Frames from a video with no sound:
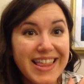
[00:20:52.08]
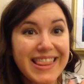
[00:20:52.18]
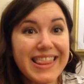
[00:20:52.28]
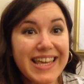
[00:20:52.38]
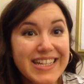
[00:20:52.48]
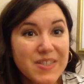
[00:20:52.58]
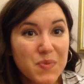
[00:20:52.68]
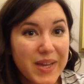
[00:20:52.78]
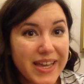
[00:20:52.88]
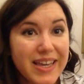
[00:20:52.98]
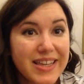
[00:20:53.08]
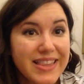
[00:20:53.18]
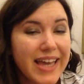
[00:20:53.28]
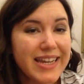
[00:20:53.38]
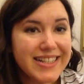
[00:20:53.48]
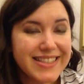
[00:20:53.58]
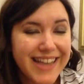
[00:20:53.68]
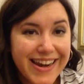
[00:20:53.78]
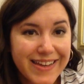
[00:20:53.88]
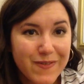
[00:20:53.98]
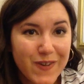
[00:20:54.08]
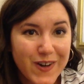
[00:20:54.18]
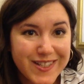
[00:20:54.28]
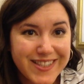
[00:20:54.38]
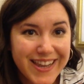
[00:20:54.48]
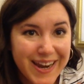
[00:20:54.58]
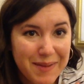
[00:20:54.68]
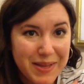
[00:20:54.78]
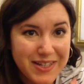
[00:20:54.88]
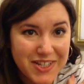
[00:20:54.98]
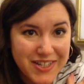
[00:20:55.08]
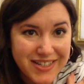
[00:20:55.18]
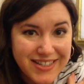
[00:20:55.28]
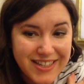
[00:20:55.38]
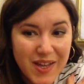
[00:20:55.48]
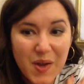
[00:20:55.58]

this week, that exciting first that I mentioned